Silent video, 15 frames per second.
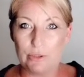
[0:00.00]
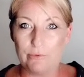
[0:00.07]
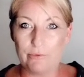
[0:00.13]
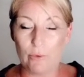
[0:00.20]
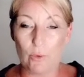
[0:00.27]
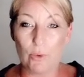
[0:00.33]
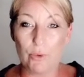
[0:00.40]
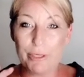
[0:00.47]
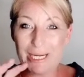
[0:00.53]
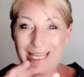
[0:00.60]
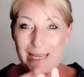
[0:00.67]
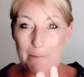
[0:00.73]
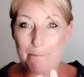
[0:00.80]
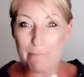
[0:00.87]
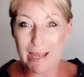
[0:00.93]
you've already
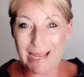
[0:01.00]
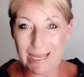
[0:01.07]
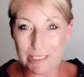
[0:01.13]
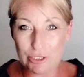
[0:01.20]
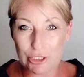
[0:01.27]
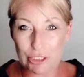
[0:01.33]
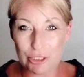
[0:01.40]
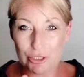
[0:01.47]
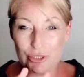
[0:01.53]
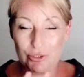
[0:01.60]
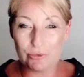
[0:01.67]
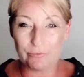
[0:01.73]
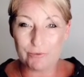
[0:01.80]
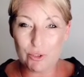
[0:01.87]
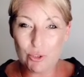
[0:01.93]
imagined the
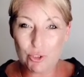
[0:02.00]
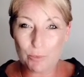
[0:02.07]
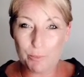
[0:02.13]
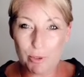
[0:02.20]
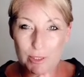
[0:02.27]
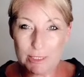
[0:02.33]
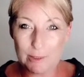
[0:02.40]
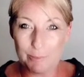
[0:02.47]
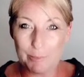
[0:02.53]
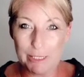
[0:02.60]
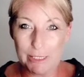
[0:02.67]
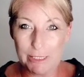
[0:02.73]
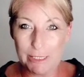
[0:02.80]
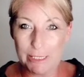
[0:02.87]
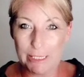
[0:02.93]
future
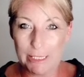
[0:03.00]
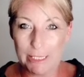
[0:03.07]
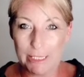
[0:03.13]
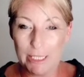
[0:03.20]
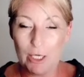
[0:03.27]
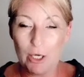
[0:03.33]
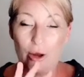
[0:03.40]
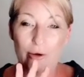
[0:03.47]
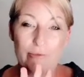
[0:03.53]
possibility of